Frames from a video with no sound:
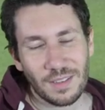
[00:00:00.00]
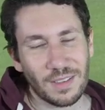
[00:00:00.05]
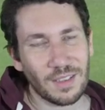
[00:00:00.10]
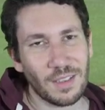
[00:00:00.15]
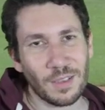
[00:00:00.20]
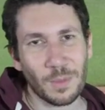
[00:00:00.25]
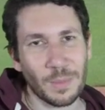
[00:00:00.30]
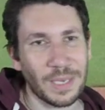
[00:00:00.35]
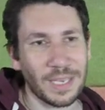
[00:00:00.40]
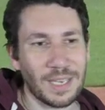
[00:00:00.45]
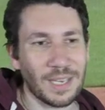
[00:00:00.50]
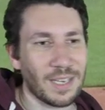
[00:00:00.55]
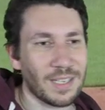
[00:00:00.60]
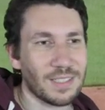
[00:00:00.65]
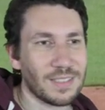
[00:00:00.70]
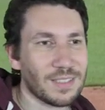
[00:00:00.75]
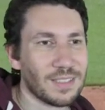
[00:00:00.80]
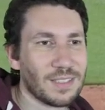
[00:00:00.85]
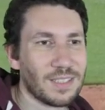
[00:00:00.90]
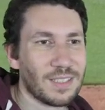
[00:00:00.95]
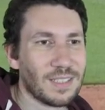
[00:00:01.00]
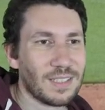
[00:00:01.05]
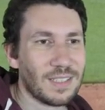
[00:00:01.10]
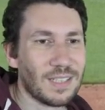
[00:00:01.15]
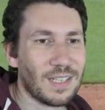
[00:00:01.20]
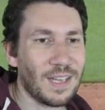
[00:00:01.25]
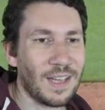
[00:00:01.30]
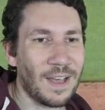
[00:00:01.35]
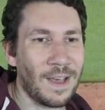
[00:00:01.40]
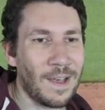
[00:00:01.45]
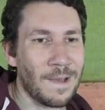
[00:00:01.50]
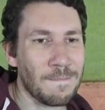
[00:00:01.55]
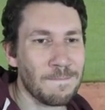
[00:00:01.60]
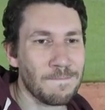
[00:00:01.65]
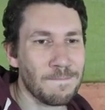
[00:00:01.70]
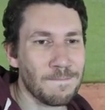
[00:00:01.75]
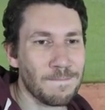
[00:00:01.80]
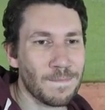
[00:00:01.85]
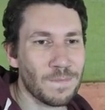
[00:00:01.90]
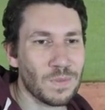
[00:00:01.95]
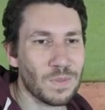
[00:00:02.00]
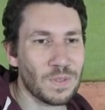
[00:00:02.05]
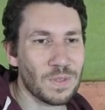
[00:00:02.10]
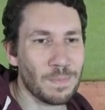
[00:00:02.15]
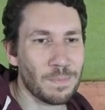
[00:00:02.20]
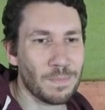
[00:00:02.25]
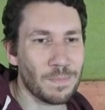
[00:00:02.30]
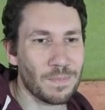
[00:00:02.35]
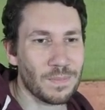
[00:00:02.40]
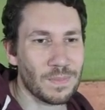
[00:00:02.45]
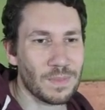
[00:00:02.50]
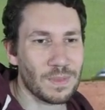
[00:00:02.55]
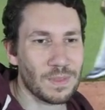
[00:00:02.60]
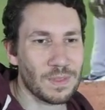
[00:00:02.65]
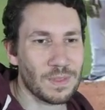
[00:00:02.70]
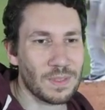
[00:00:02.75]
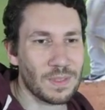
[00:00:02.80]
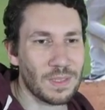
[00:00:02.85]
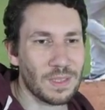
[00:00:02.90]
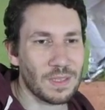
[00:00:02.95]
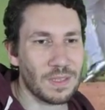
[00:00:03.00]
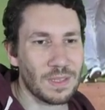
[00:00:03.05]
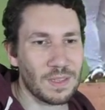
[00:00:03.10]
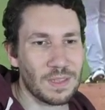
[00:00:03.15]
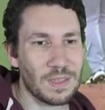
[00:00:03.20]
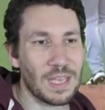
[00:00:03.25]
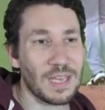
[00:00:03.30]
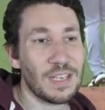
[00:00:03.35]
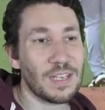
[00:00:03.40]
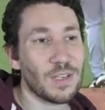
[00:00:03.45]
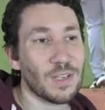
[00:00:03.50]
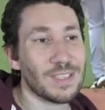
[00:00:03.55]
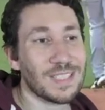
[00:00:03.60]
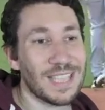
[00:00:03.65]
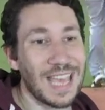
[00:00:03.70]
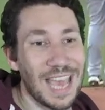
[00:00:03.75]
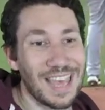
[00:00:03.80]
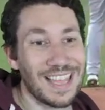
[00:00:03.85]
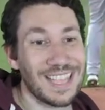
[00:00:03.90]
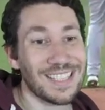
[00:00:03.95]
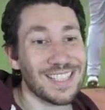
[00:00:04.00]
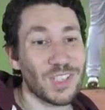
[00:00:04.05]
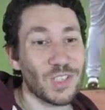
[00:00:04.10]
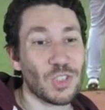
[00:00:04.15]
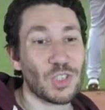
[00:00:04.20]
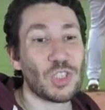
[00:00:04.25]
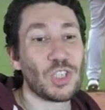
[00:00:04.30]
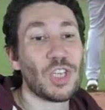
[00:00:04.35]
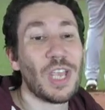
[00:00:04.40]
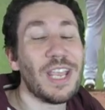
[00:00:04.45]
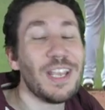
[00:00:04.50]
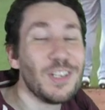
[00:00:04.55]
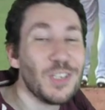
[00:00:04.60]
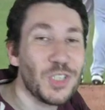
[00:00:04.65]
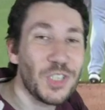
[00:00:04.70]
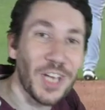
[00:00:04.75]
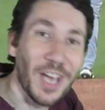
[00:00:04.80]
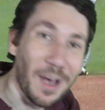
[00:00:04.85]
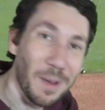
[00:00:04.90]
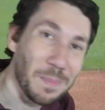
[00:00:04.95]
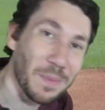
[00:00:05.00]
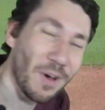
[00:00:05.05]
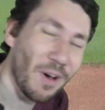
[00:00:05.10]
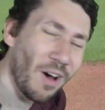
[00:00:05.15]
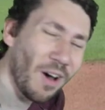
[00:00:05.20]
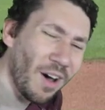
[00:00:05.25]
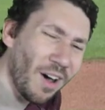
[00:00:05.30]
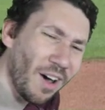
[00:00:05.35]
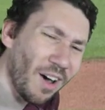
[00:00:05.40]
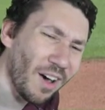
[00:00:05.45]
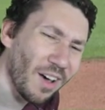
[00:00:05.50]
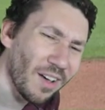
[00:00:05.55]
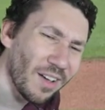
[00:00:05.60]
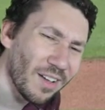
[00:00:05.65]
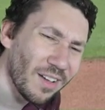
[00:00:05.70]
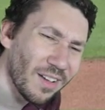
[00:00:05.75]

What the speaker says: Oh, my God. Then he does that. That's a changeup. Oh.